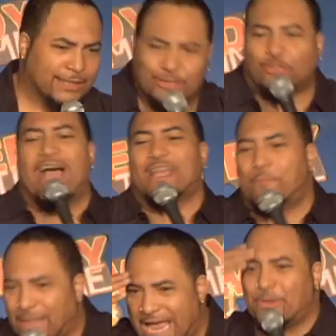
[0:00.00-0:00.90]
They're trying to
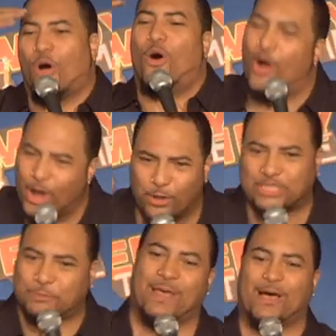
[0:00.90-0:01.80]
blame the oil
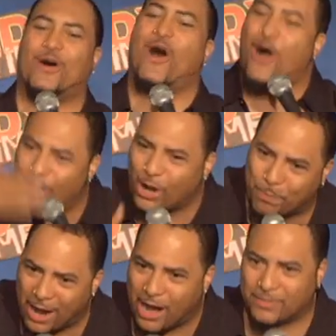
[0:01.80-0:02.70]
spill on
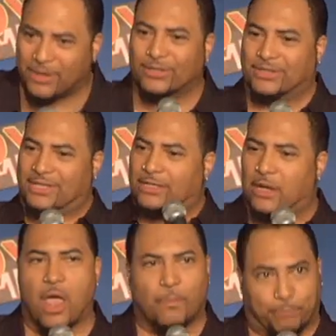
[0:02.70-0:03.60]
Obama.
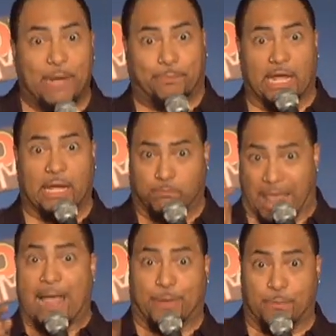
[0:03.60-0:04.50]
They're like, BP,
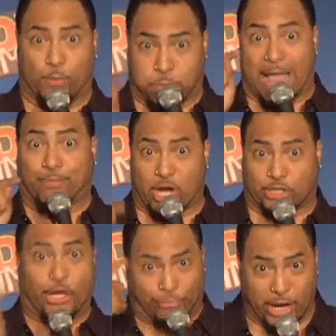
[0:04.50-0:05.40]
black people, black
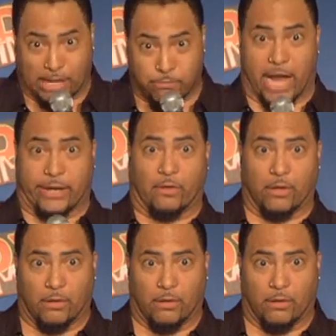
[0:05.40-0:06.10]
president, think about it.